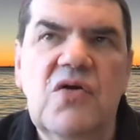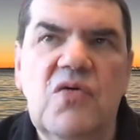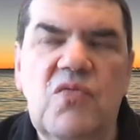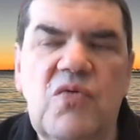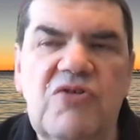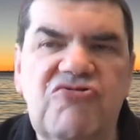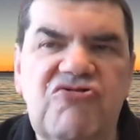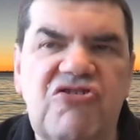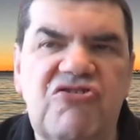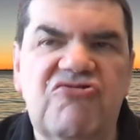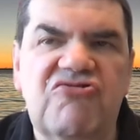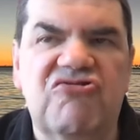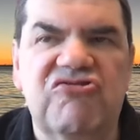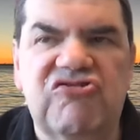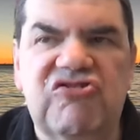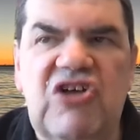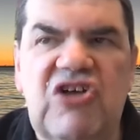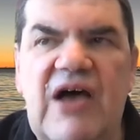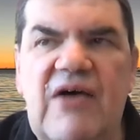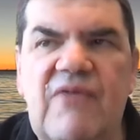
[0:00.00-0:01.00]
which is
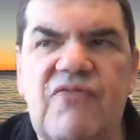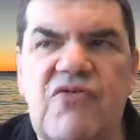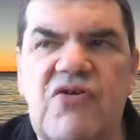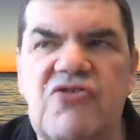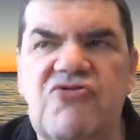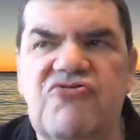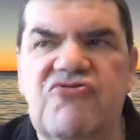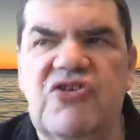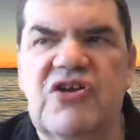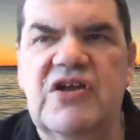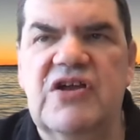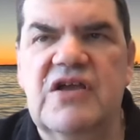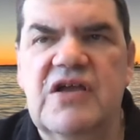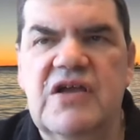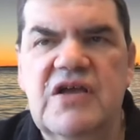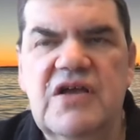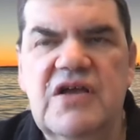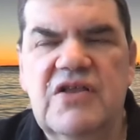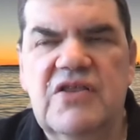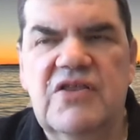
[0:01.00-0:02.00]
leveraging
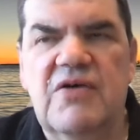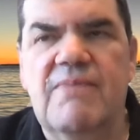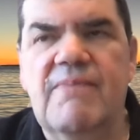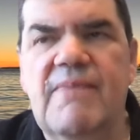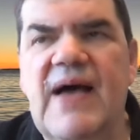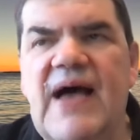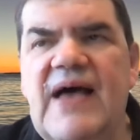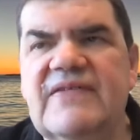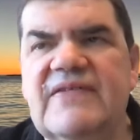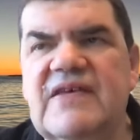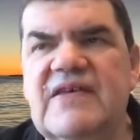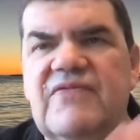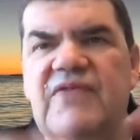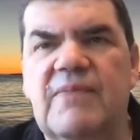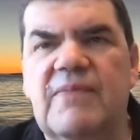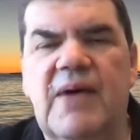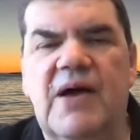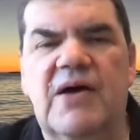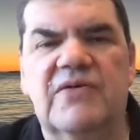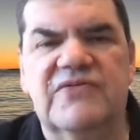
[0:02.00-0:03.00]
the massive
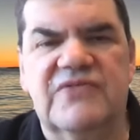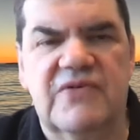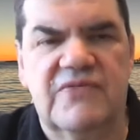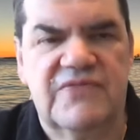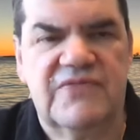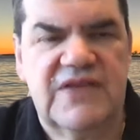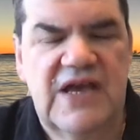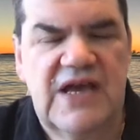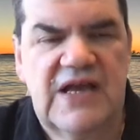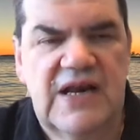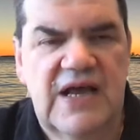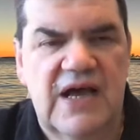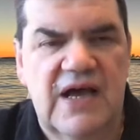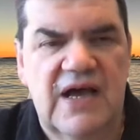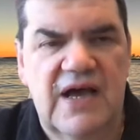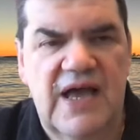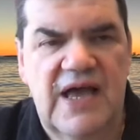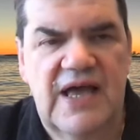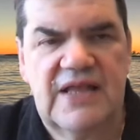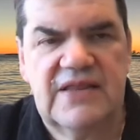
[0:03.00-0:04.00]
amounts of
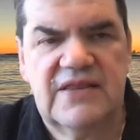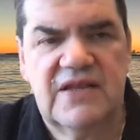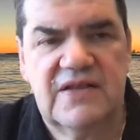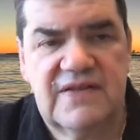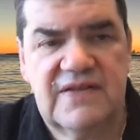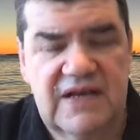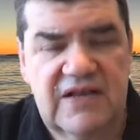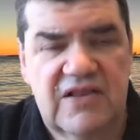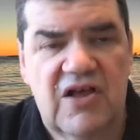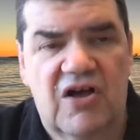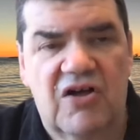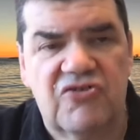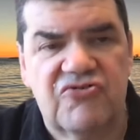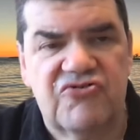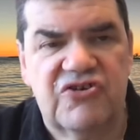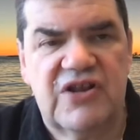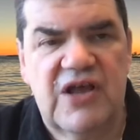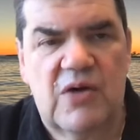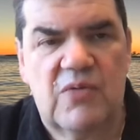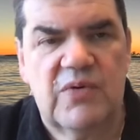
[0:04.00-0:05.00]
data and the
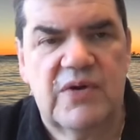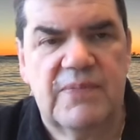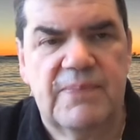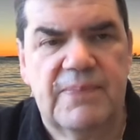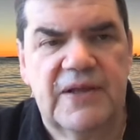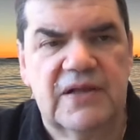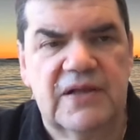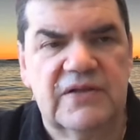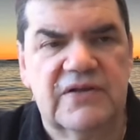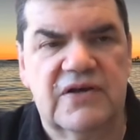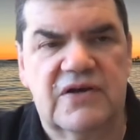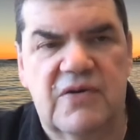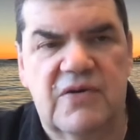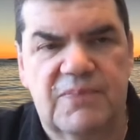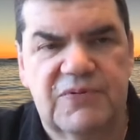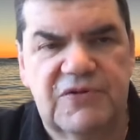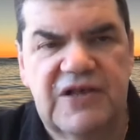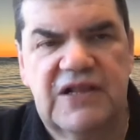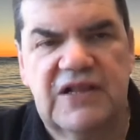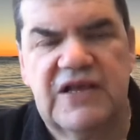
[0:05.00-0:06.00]
technology that we build, the
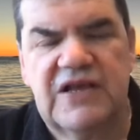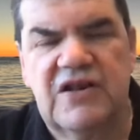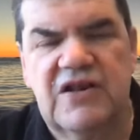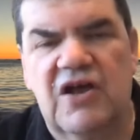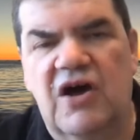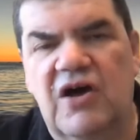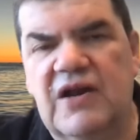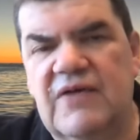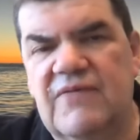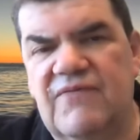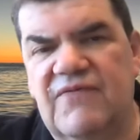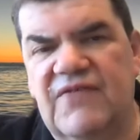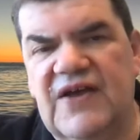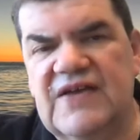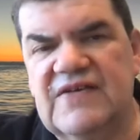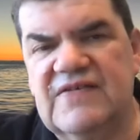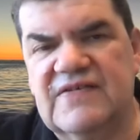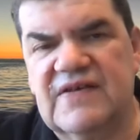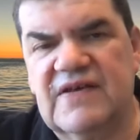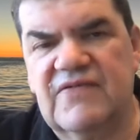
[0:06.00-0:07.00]
completely non
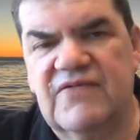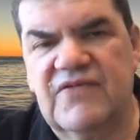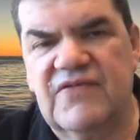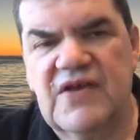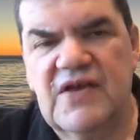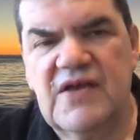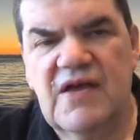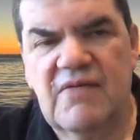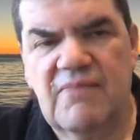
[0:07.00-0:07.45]
invasive